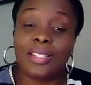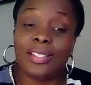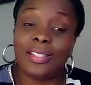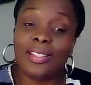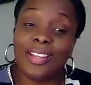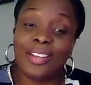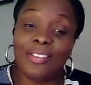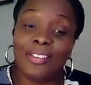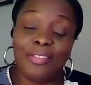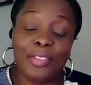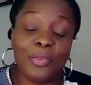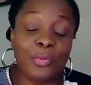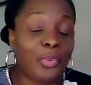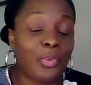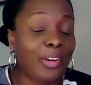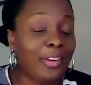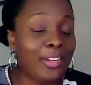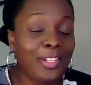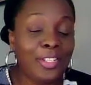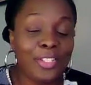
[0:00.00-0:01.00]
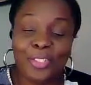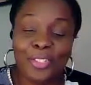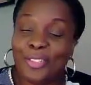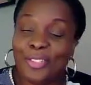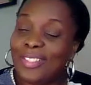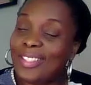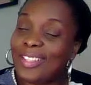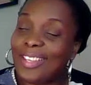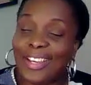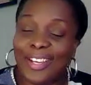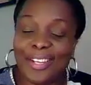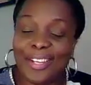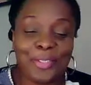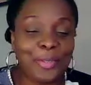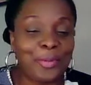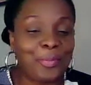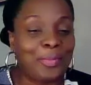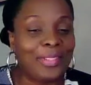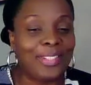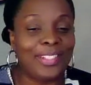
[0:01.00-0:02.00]
is lovely. Weren't you scared
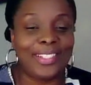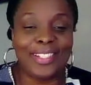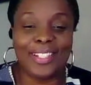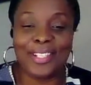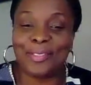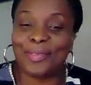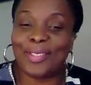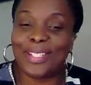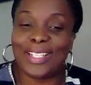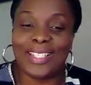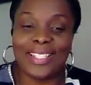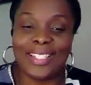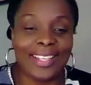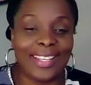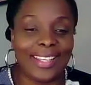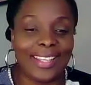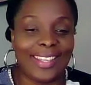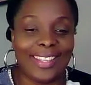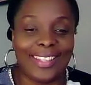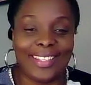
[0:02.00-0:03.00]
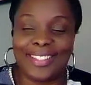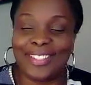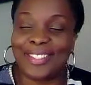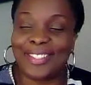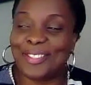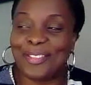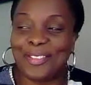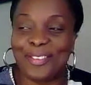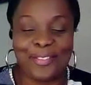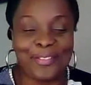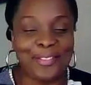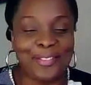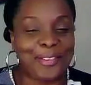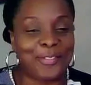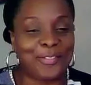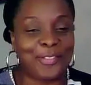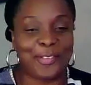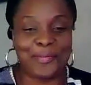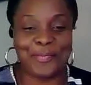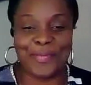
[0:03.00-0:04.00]
opening up that circuit
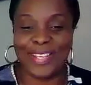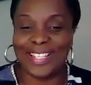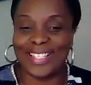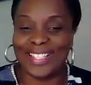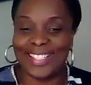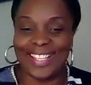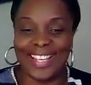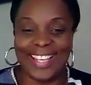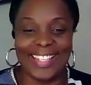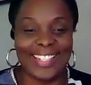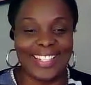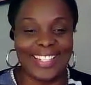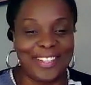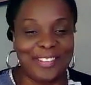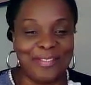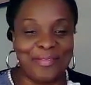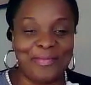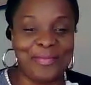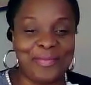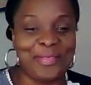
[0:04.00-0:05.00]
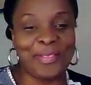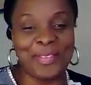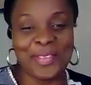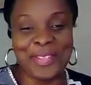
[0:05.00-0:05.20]
with a bedside lamp?